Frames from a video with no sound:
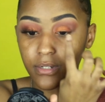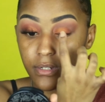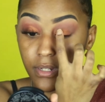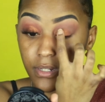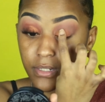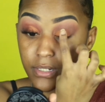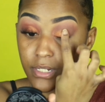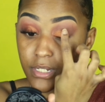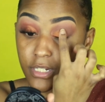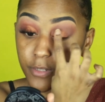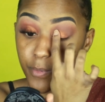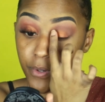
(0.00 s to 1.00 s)
Now that it
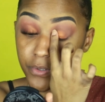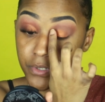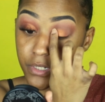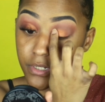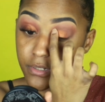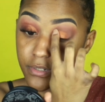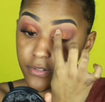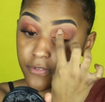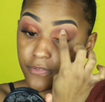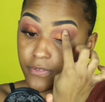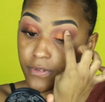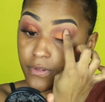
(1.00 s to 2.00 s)
is bold enough,
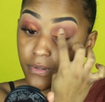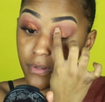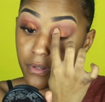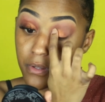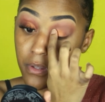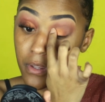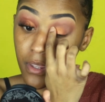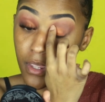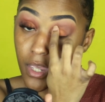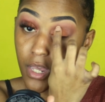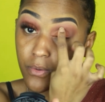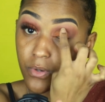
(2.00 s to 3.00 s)

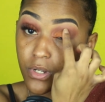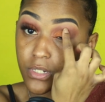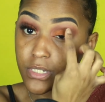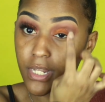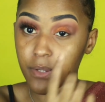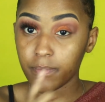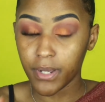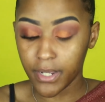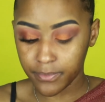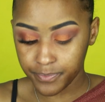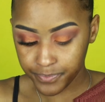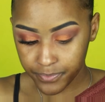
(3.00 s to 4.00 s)
I'm going to take
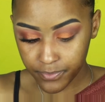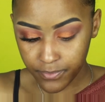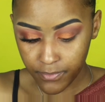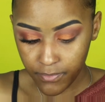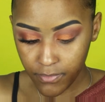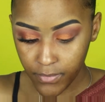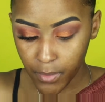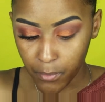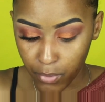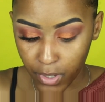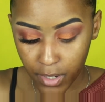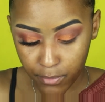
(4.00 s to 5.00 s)
my
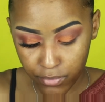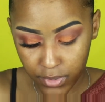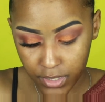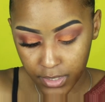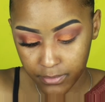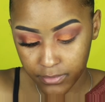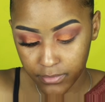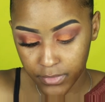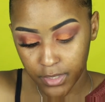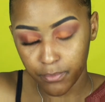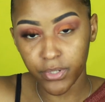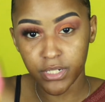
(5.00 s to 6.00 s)
brown, um
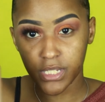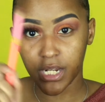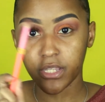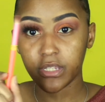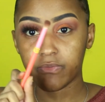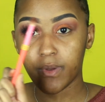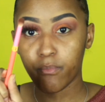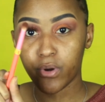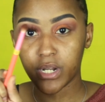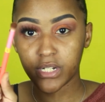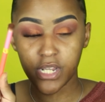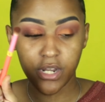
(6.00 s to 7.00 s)
the brush that I use for my
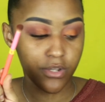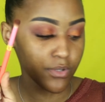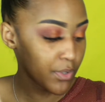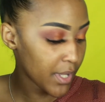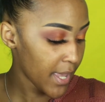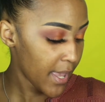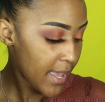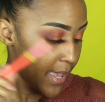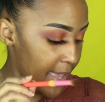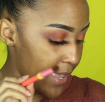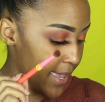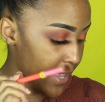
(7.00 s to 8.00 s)
brown shadow,
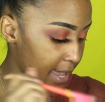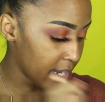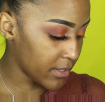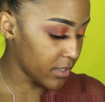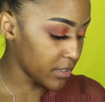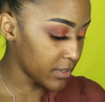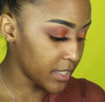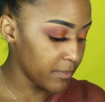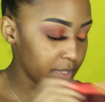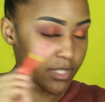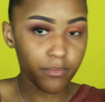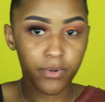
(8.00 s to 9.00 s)
and I'm gonna dip
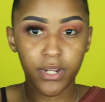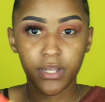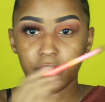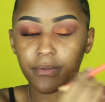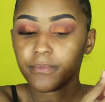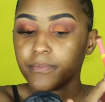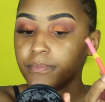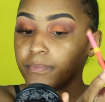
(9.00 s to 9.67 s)
it in the brown